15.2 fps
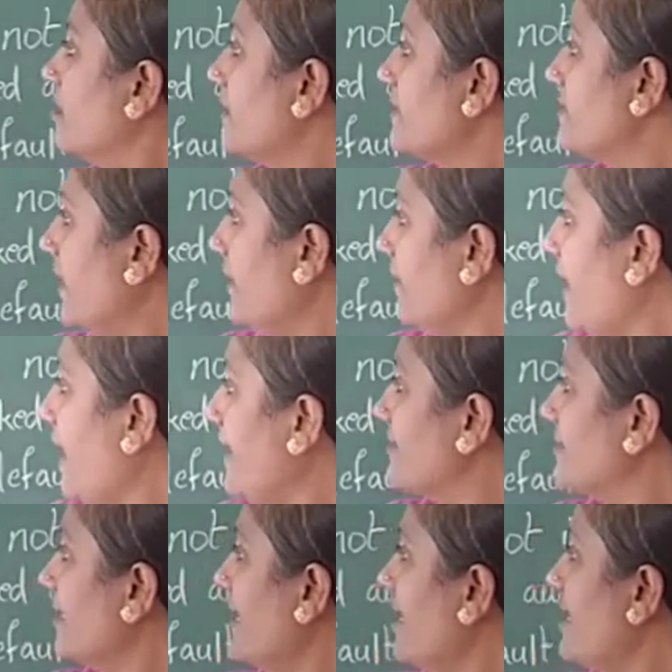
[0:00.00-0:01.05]
The
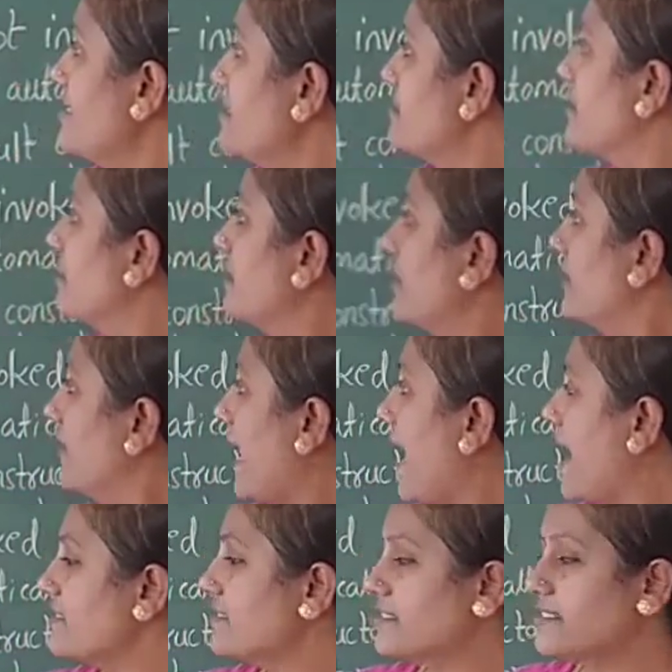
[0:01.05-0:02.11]
syntax is
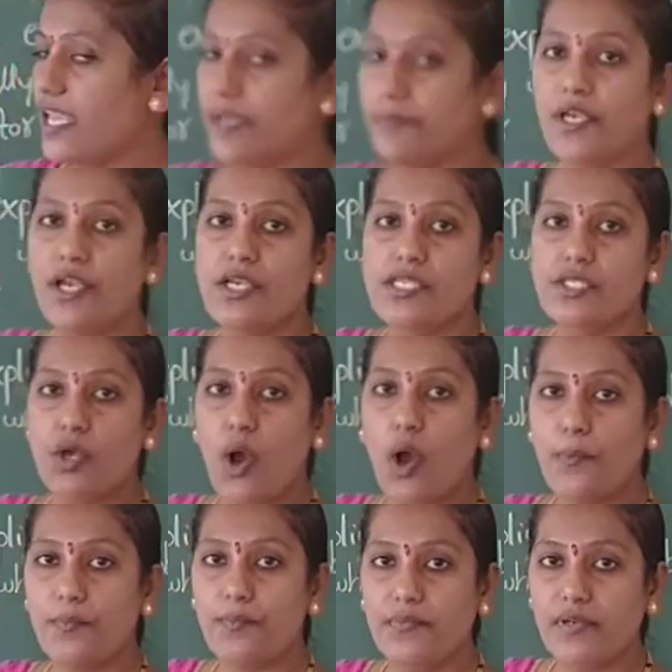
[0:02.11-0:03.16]
class name,
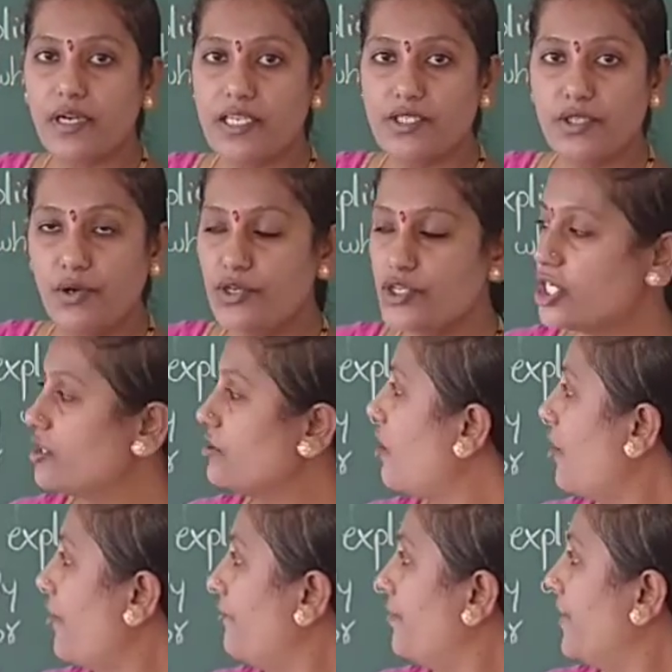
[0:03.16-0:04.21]
scope,
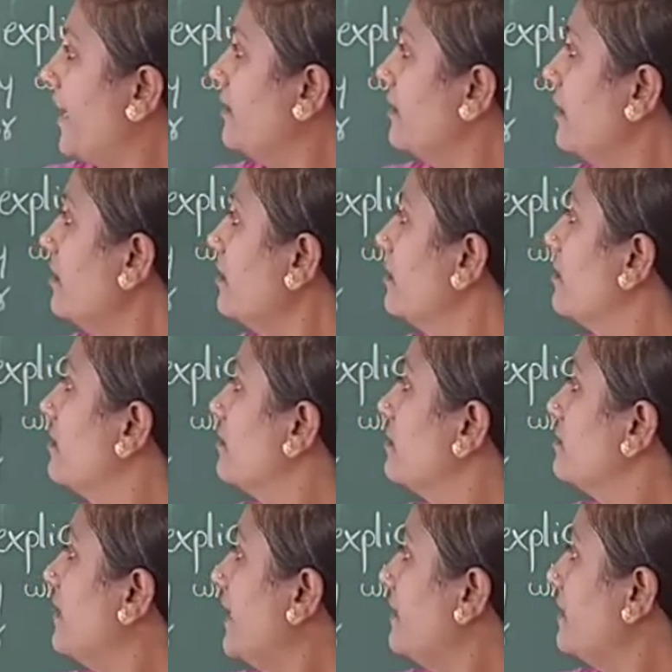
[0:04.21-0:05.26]
resolution operator,
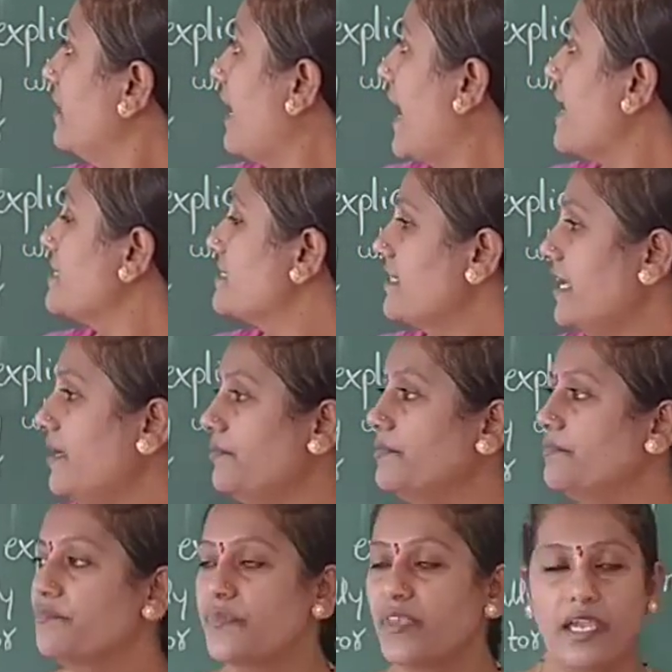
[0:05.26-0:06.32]
then class name
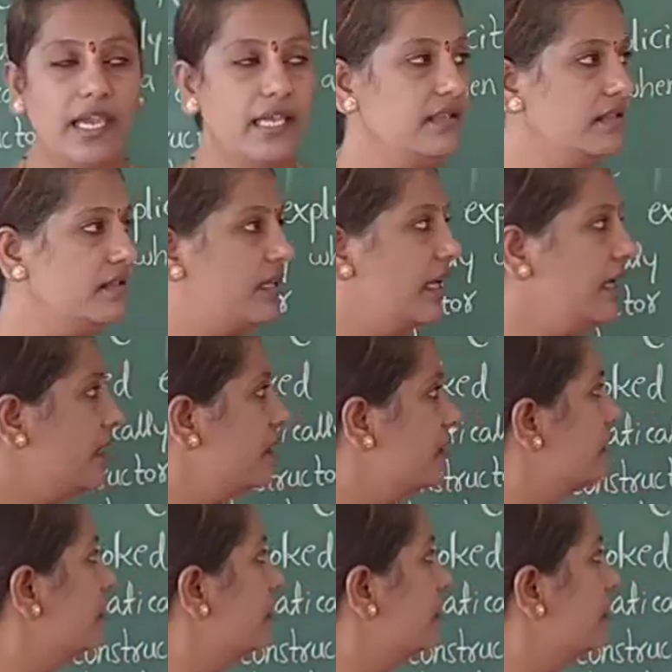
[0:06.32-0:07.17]
in the